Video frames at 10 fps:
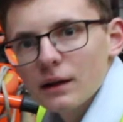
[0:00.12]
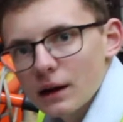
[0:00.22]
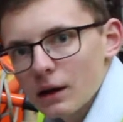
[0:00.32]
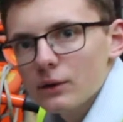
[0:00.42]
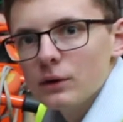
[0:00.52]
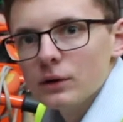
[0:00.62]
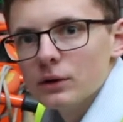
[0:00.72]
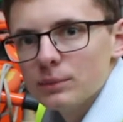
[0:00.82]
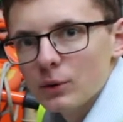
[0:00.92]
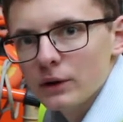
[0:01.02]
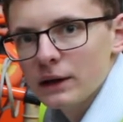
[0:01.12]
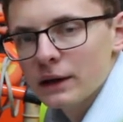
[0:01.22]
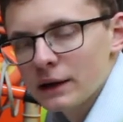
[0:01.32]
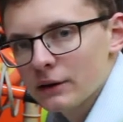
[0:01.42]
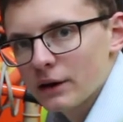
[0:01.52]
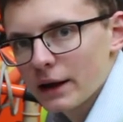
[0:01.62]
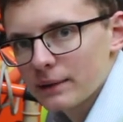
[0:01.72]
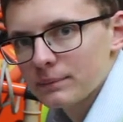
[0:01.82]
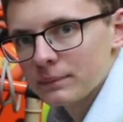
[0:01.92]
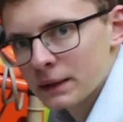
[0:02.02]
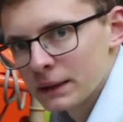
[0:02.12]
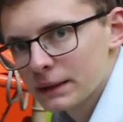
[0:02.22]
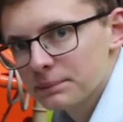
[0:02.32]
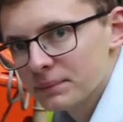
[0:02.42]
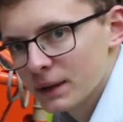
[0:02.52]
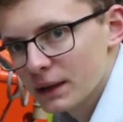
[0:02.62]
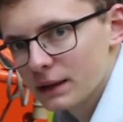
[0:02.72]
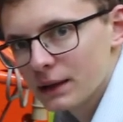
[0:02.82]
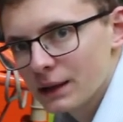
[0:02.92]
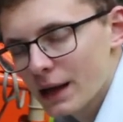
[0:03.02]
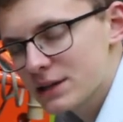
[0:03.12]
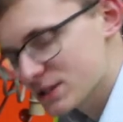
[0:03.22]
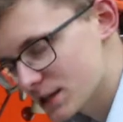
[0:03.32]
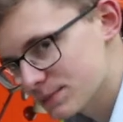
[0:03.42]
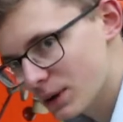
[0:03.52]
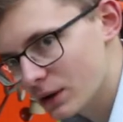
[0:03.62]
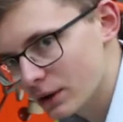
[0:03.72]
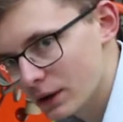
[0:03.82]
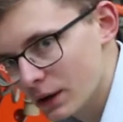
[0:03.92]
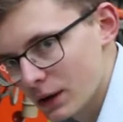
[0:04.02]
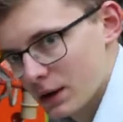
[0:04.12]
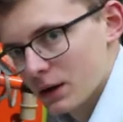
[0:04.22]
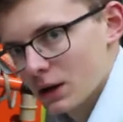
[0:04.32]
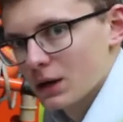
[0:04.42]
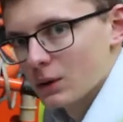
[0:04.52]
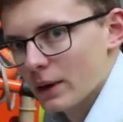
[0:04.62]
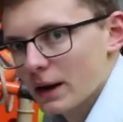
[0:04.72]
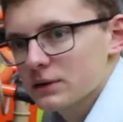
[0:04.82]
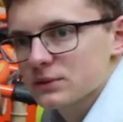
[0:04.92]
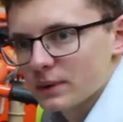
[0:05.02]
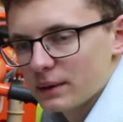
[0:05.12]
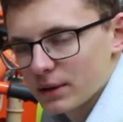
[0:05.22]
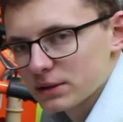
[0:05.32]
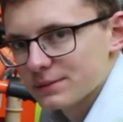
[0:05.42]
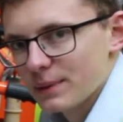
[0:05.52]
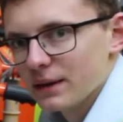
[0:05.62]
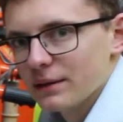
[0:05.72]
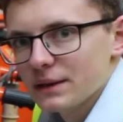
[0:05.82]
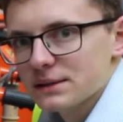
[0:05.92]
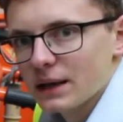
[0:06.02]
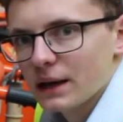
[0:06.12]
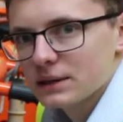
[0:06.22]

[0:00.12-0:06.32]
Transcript: Hello, good morning. Here I am in the HTS plant warehouse, where amongst many things they